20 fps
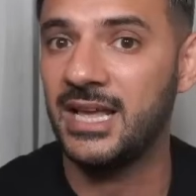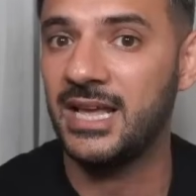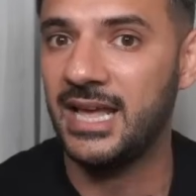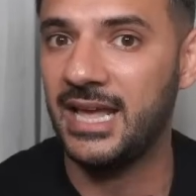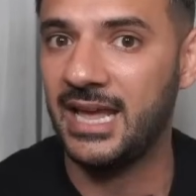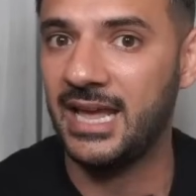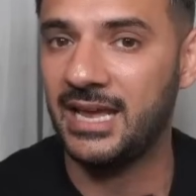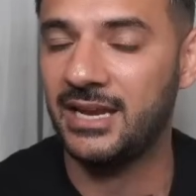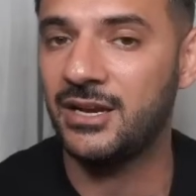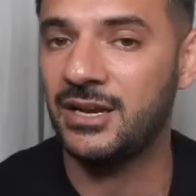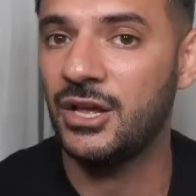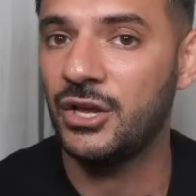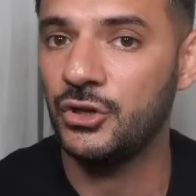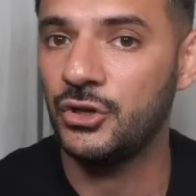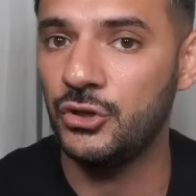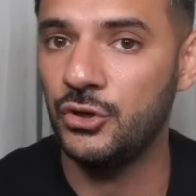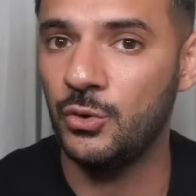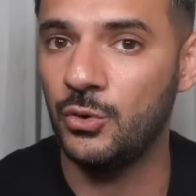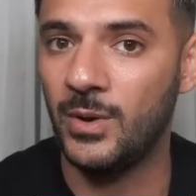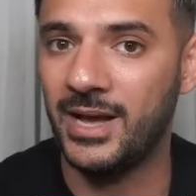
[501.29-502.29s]
in
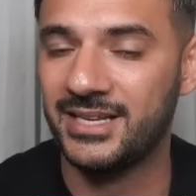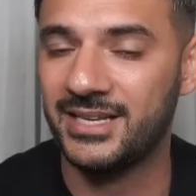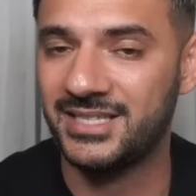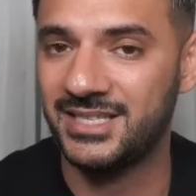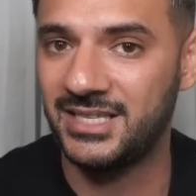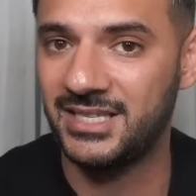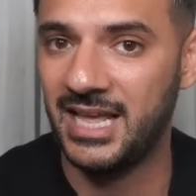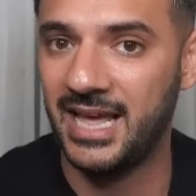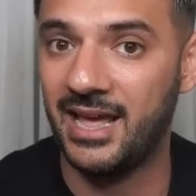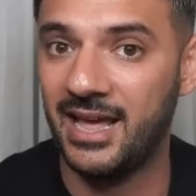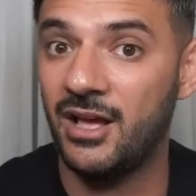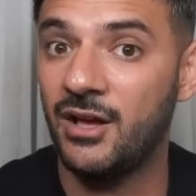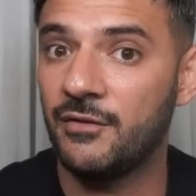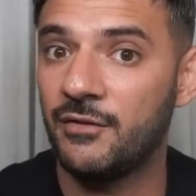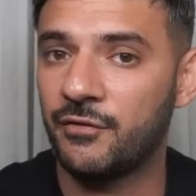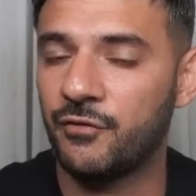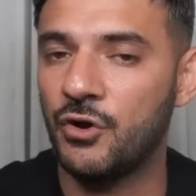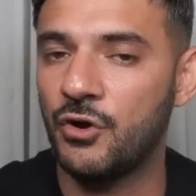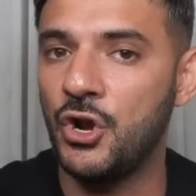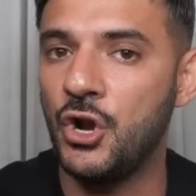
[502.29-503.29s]
US debt
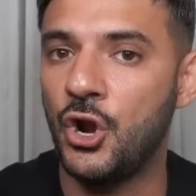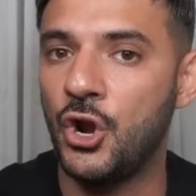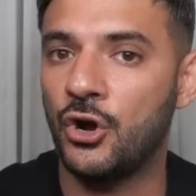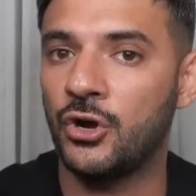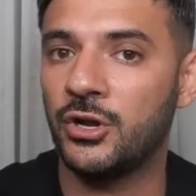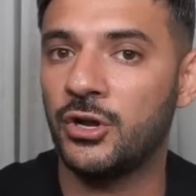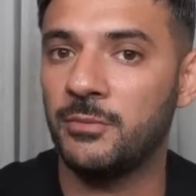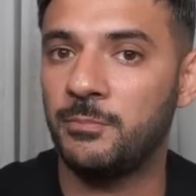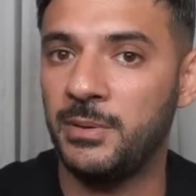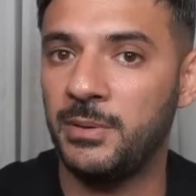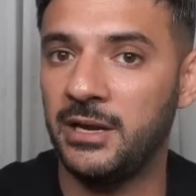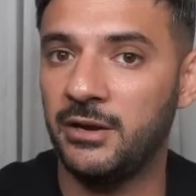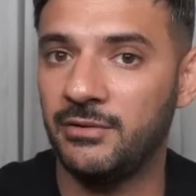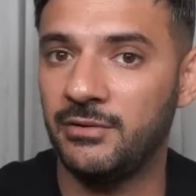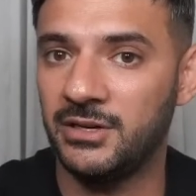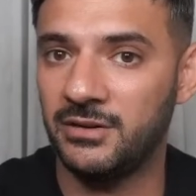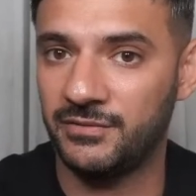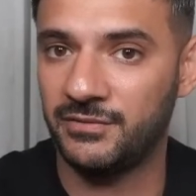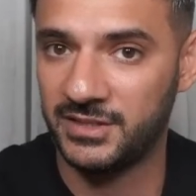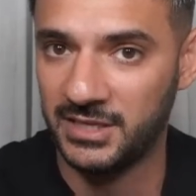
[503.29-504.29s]
for a longer period
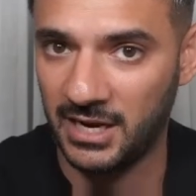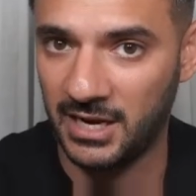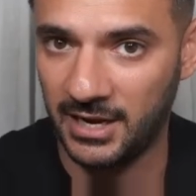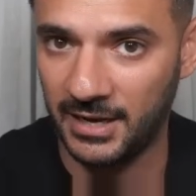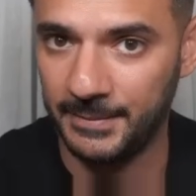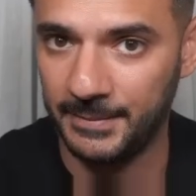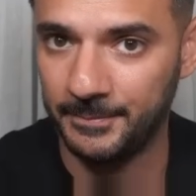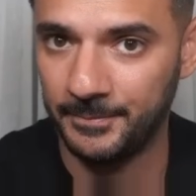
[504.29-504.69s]
of time.